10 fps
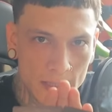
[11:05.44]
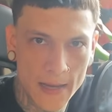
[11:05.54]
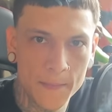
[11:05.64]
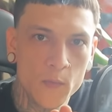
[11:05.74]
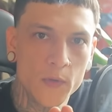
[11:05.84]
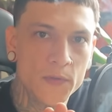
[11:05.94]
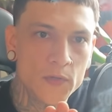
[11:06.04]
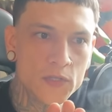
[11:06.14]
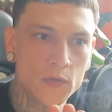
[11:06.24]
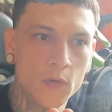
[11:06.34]
alignment with
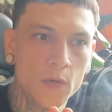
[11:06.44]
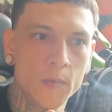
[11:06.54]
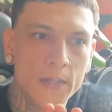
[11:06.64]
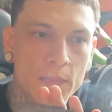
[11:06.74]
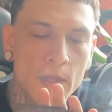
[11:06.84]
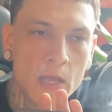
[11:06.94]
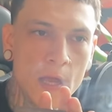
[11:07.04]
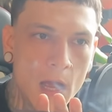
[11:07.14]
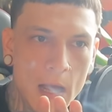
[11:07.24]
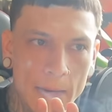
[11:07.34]
your soul, with
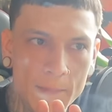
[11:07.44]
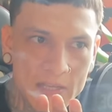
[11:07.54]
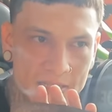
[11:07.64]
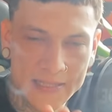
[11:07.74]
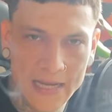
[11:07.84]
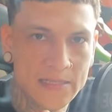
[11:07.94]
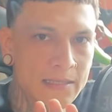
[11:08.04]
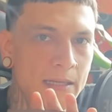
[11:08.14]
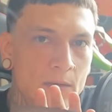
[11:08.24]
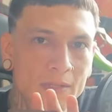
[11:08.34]
this
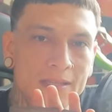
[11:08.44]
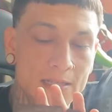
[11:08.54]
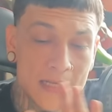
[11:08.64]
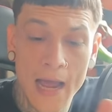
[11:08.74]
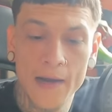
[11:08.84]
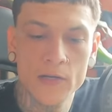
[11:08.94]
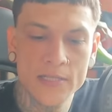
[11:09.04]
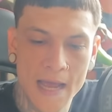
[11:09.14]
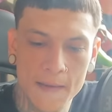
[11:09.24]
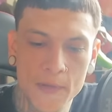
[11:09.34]
destiny, with this higher
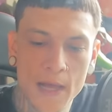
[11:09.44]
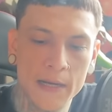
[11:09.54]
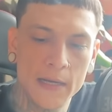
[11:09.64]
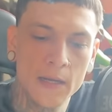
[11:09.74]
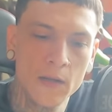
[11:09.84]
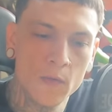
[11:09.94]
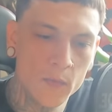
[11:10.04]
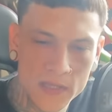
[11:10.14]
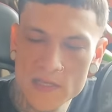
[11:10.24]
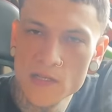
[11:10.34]
timeline,
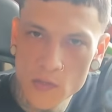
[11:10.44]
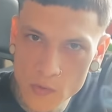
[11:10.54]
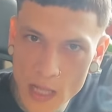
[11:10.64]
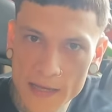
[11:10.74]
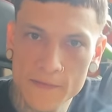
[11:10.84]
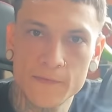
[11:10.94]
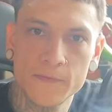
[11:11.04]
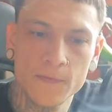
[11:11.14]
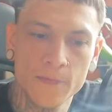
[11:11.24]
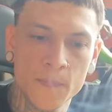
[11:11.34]
with this new life.
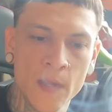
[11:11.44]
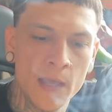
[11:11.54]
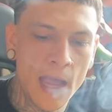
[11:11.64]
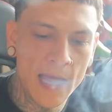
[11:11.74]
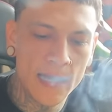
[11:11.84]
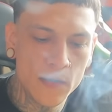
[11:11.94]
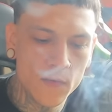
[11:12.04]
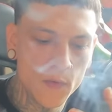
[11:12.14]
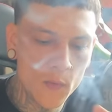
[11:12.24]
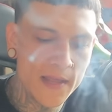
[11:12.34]
And
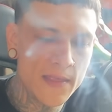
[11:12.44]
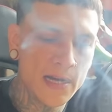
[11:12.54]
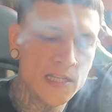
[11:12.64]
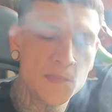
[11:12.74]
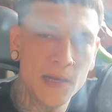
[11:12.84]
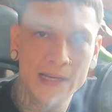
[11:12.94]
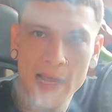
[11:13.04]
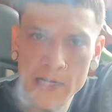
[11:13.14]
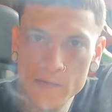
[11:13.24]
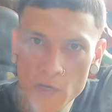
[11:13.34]
the way that it's been
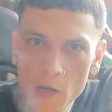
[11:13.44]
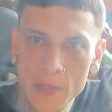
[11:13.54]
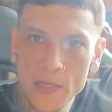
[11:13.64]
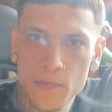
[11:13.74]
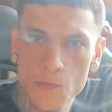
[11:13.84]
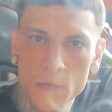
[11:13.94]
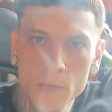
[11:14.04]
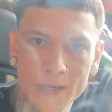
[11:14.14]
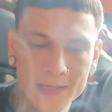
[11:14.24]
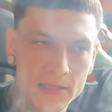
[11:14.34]
kind of coming
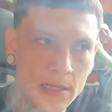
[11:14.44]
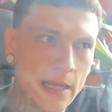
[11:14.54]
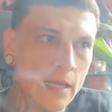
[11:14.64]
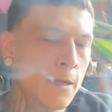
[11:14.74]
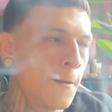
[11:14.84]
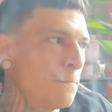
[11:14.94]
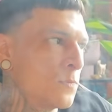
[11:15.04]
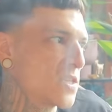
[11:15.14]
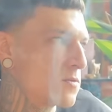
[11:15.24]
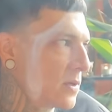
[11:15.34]
through is like
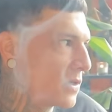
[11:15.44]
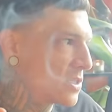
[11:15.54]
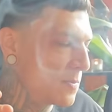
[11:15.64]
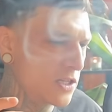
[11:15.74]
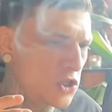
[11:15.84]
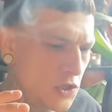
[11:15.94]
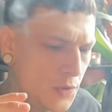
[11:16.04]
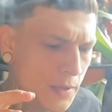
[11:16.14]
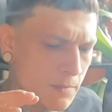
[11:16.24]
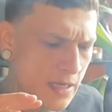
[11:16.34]
Spirit's been
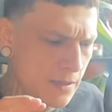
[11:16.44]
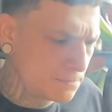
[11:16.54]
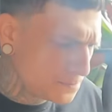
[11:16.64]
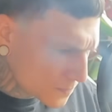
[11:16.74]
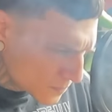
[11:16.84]
showing me